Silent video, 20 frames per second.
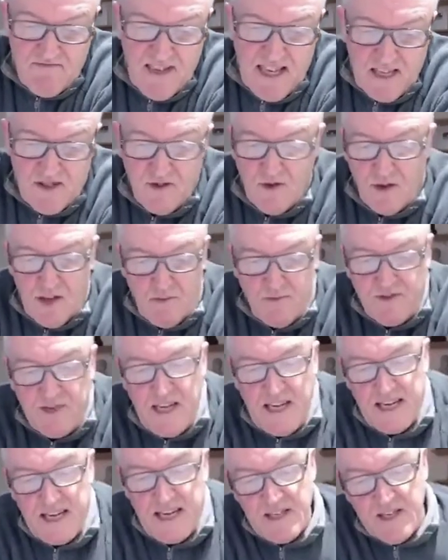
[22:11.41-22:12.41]
That's all I'm
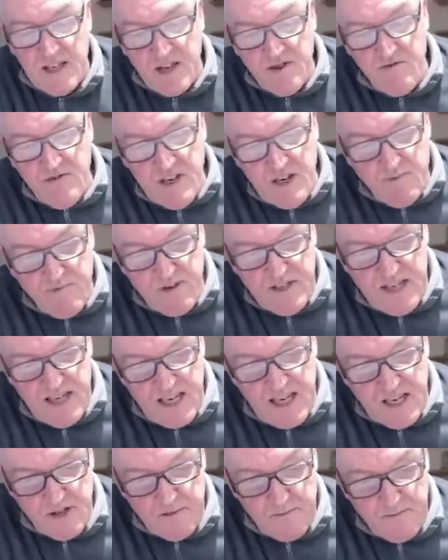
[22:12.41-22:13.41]
saying, a degree of
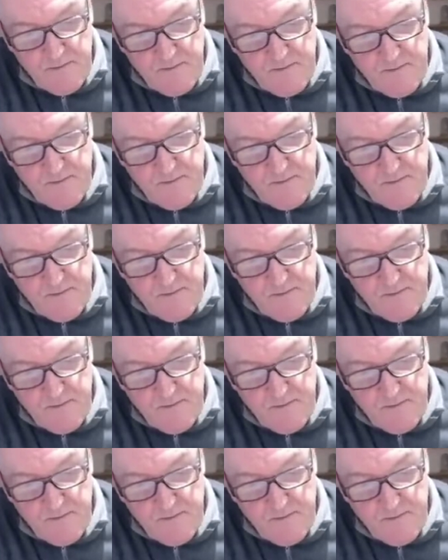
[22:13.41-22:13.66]
protection.